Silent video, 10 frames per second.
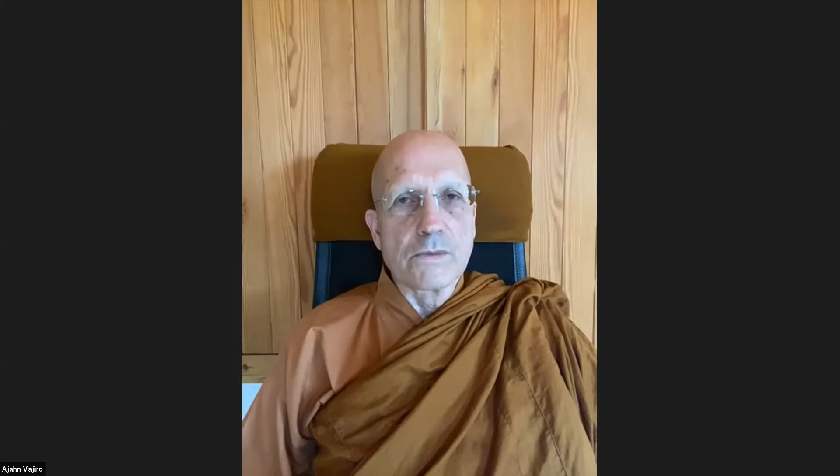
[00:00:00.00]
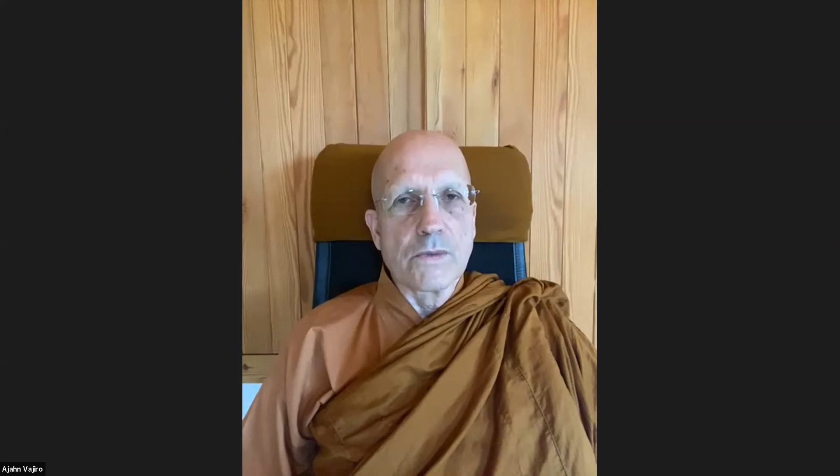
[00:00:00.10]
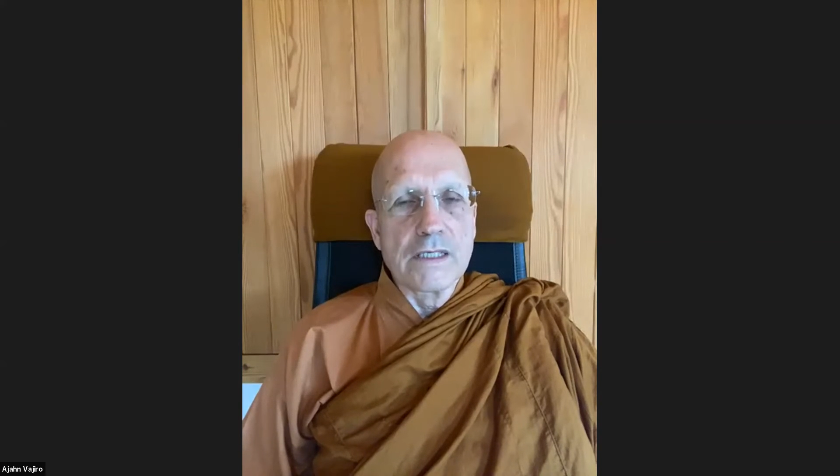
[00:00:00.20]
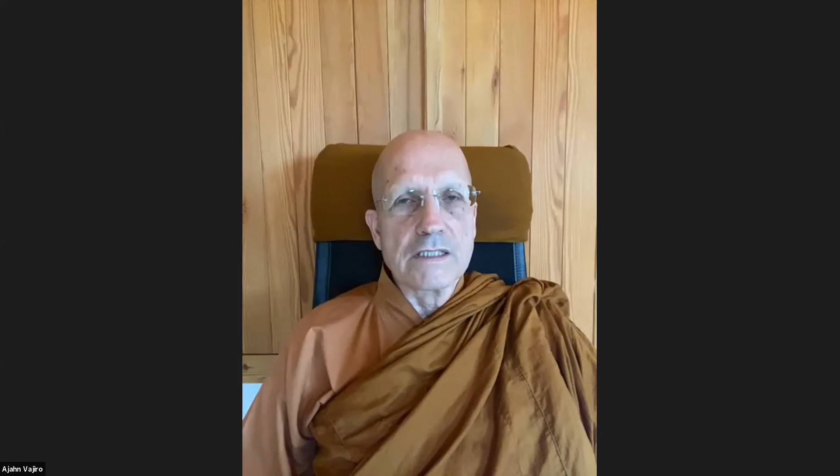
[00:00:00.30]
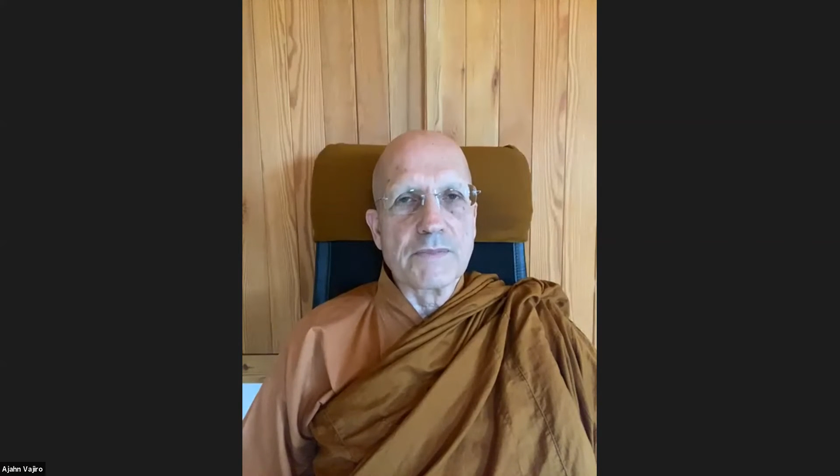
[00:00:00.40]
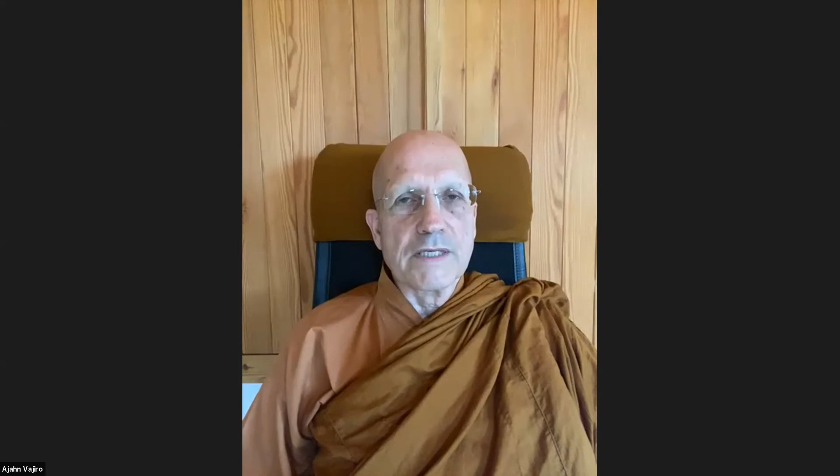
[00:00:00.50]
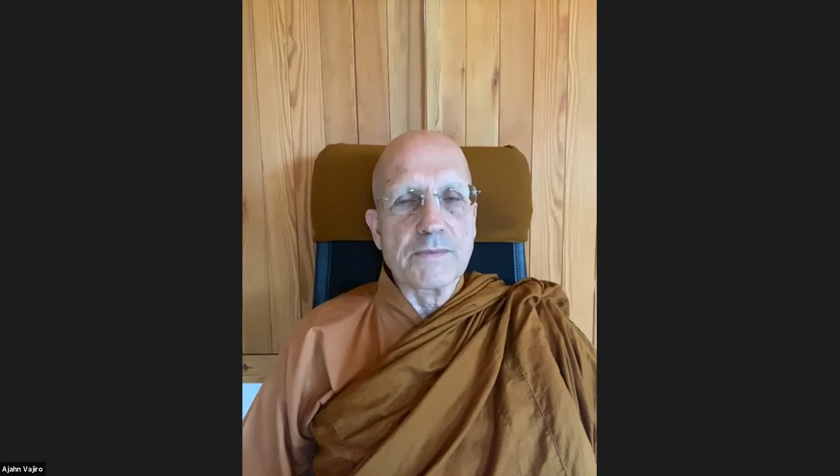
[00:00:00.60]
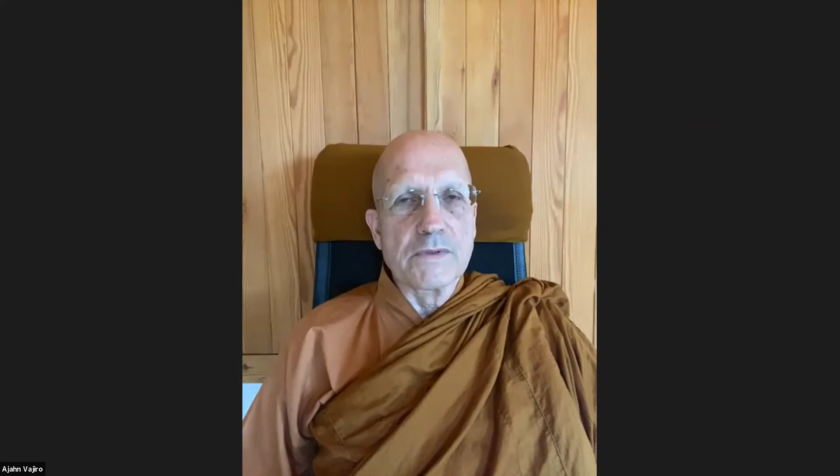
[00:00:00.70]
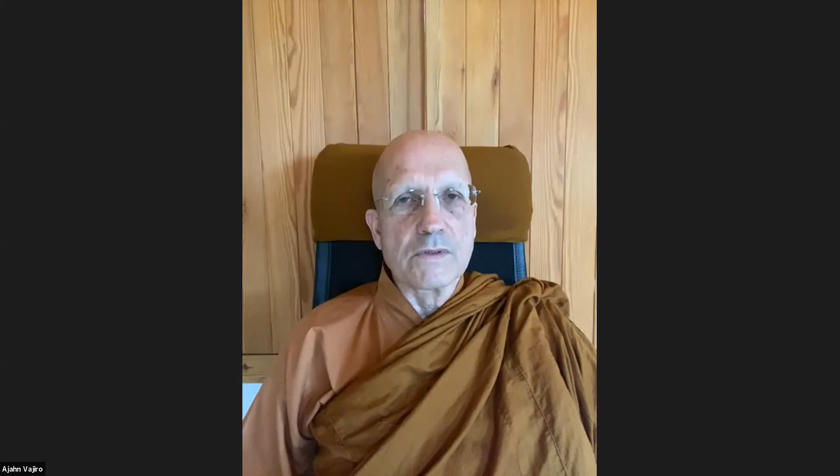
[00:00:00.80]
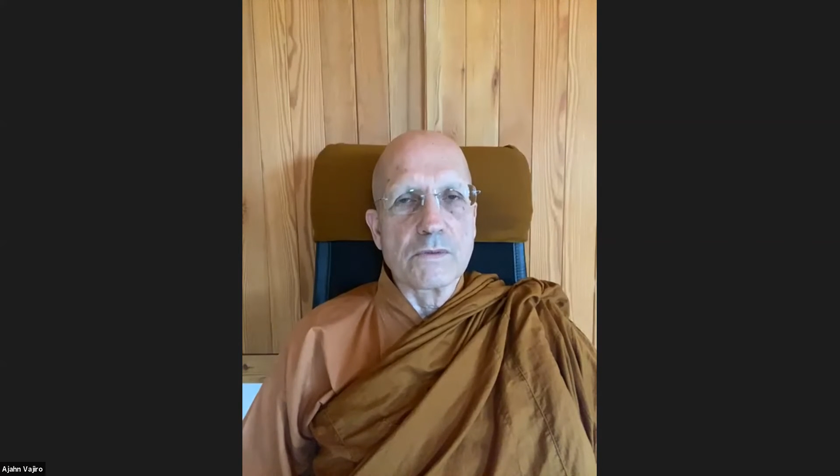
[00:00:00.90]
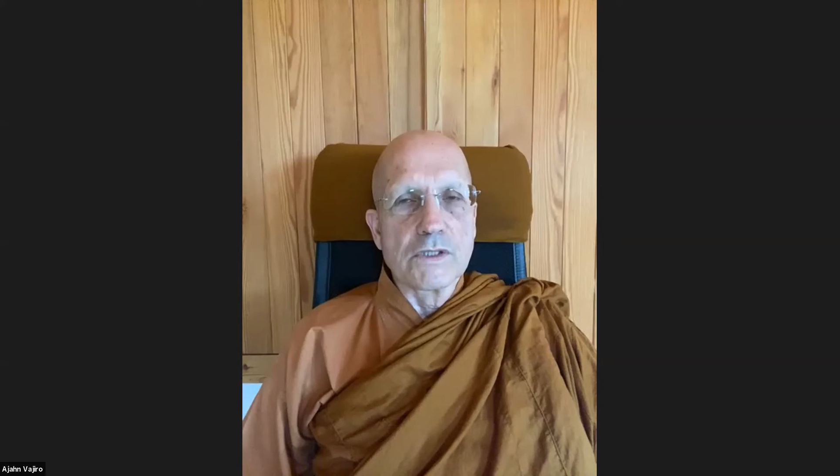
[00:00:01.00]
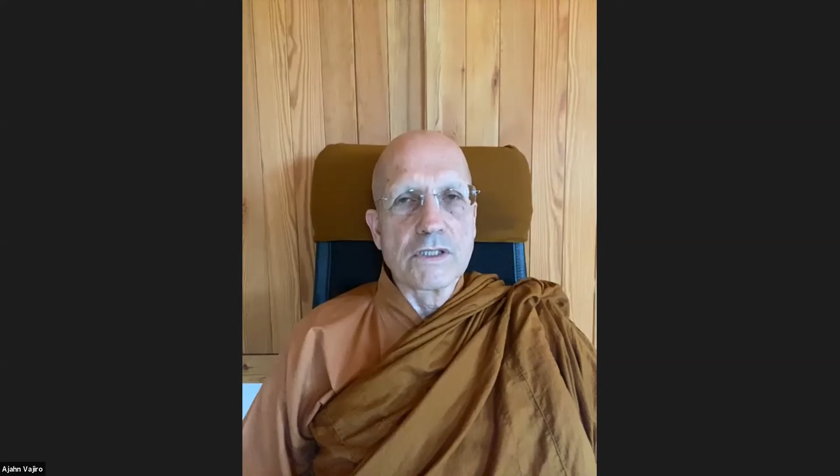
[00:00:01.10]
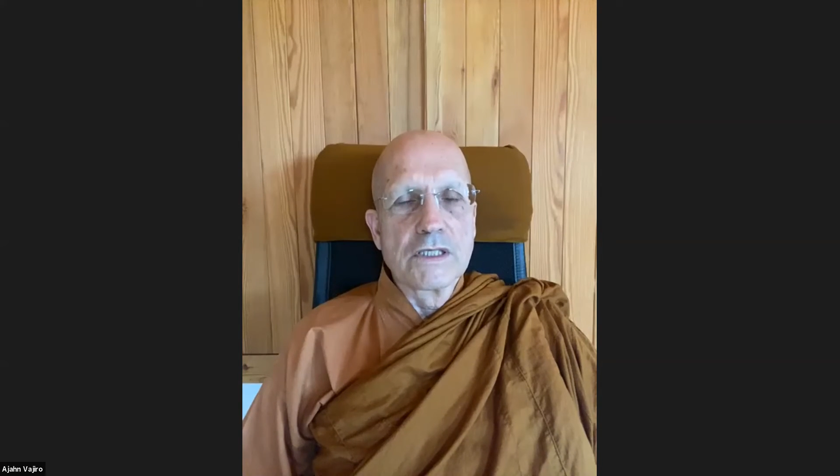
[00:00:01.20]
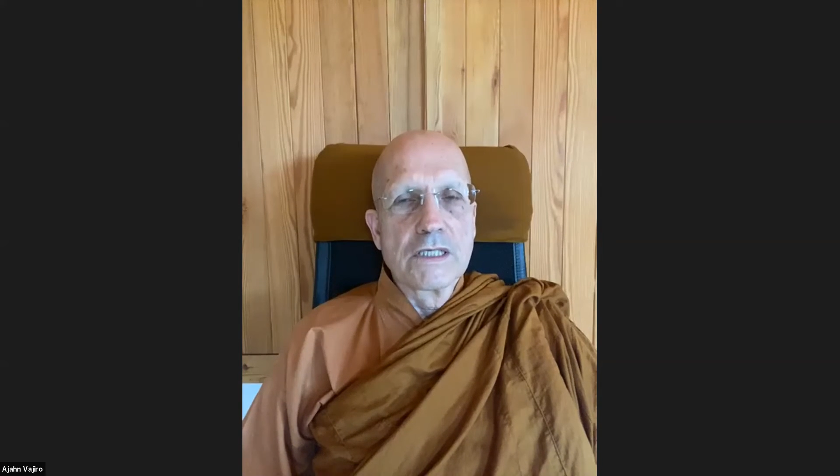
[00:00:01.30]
wise people would